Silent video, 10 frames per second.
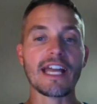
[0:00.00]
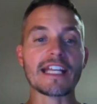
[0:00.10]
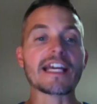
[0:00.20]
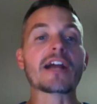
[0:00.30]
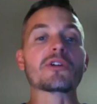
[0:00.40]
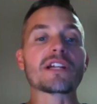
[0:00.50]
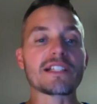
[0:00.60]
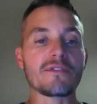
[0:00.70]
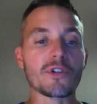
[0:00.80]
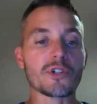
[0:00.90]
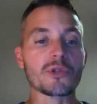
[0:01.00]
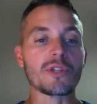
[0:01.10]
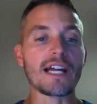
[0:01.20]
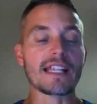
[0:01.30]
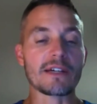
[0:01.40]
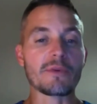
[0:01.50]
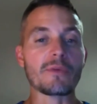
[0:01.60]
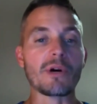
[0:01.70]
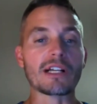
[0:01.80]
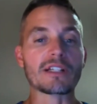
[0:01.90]
integrity is a virtue that I think
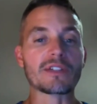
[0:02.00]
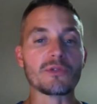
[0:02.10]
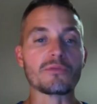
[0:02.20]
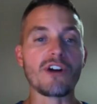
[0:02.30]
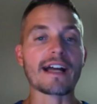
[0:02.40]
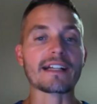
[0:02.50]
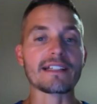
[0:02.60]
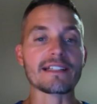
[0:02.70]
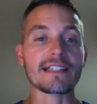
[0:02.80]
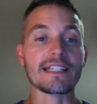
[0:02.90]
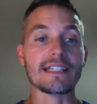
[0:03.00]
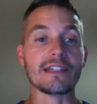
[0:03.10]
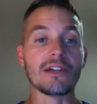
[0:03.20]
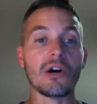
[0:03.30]
we want to practice in